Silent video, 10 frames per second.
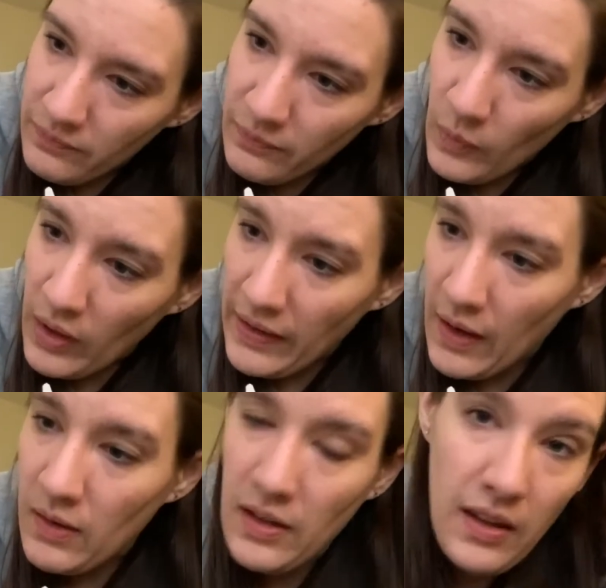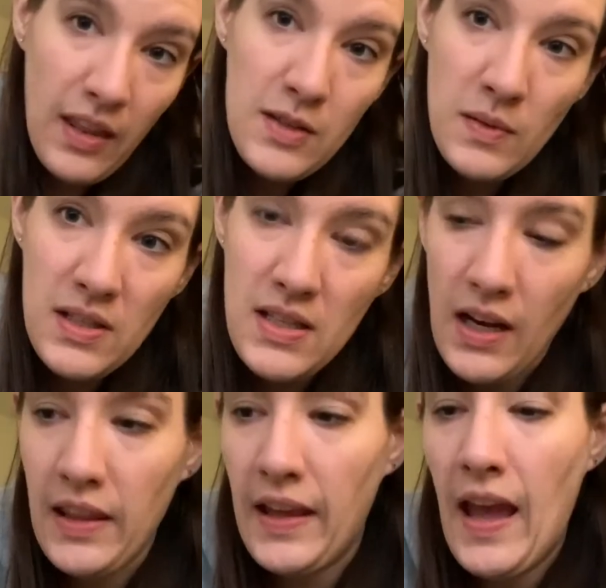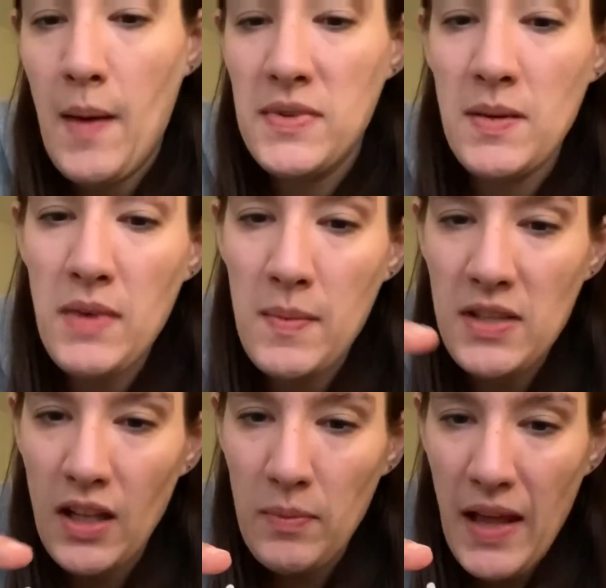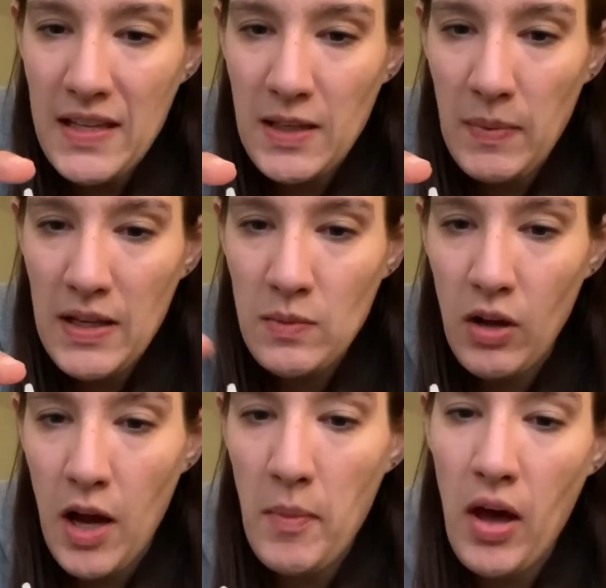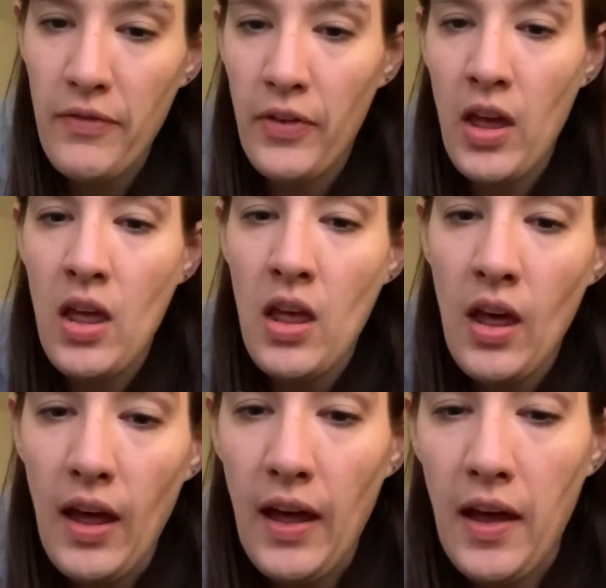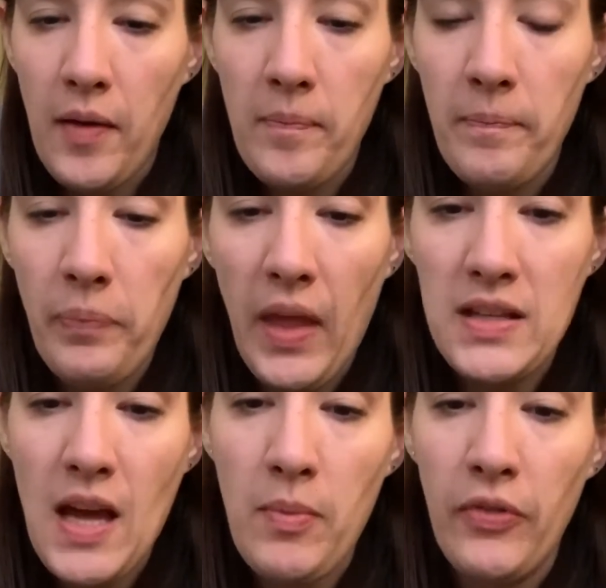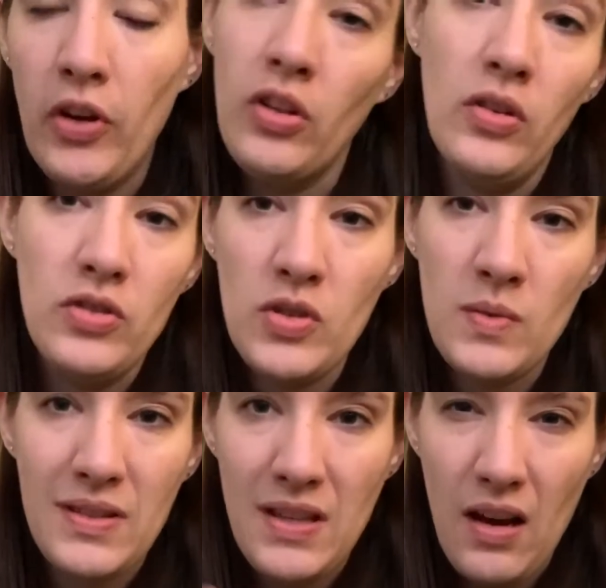well, not This one's stuck in the cap. Sometimes a little plastic piece will come off on top of your glue. Just twist that